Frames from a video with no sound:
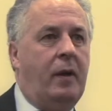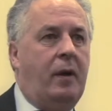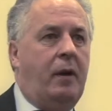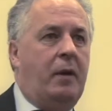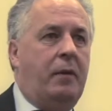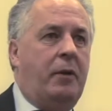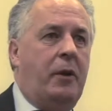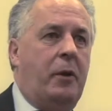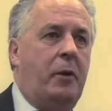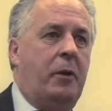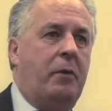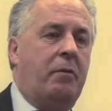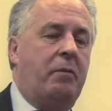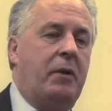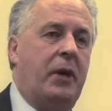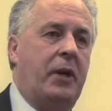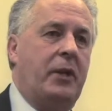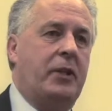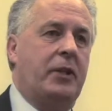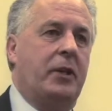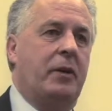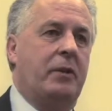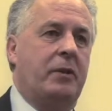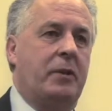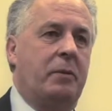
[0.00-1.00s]
Although the
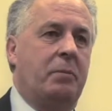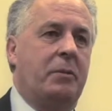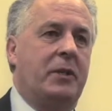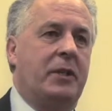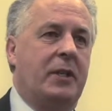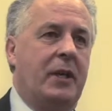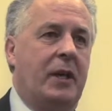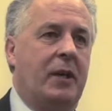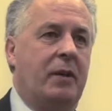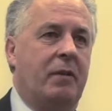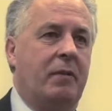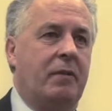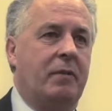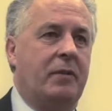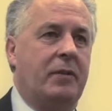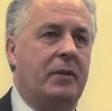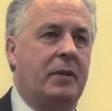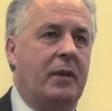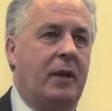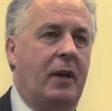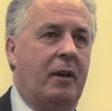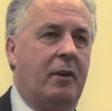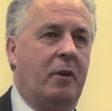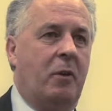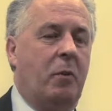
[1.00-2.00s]
ratios
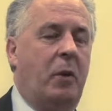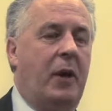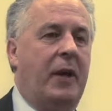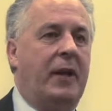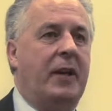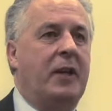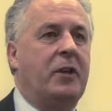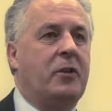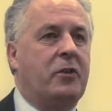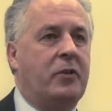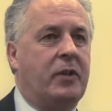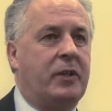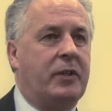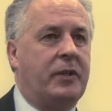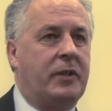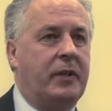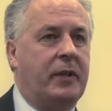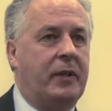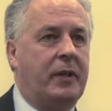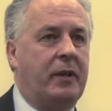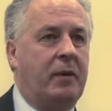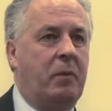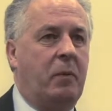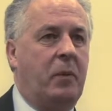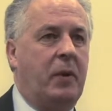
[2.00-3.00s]
themselves are quite
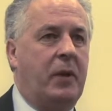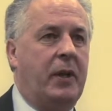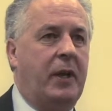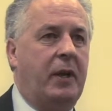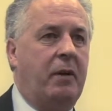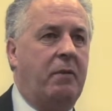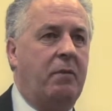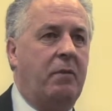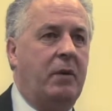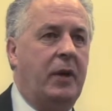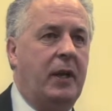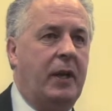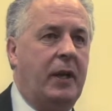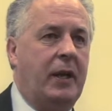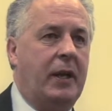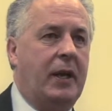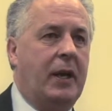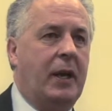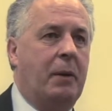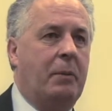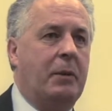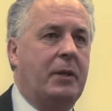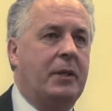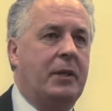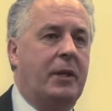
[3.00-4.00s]
interesting, where they really
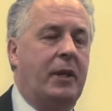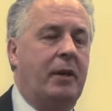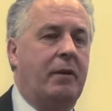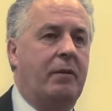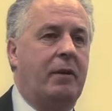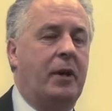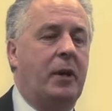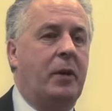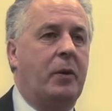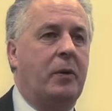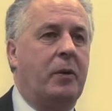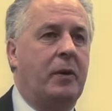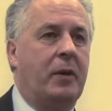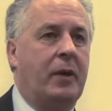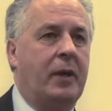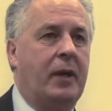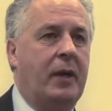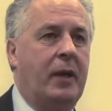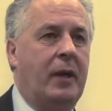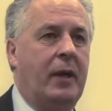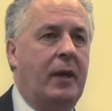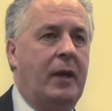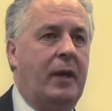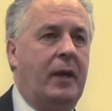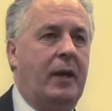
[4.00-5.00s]
come into their own
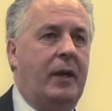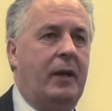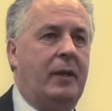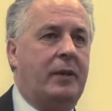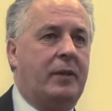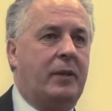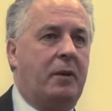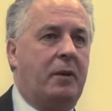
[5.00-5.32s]
is